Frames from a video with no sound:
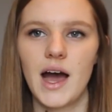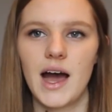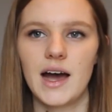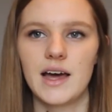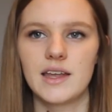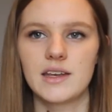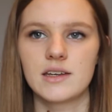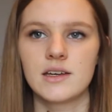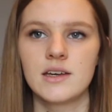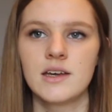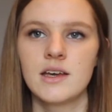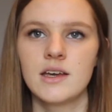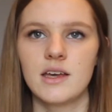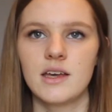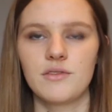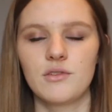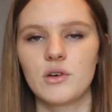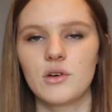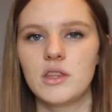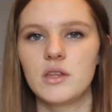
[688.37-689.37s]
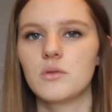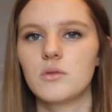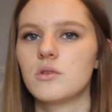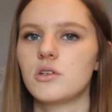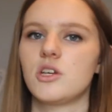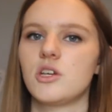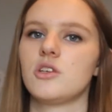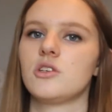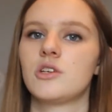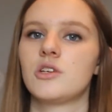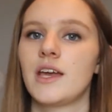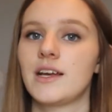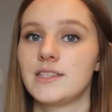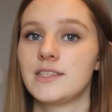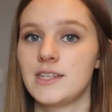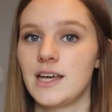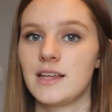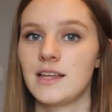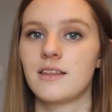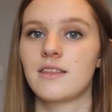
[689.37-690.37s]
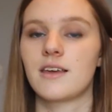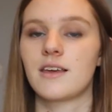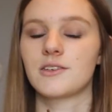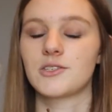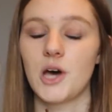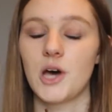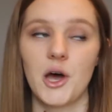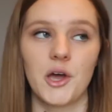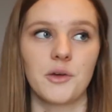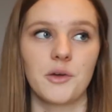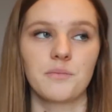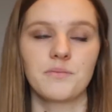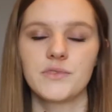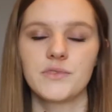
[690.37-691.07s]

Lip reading: and if you're in the audience you get to take the things home.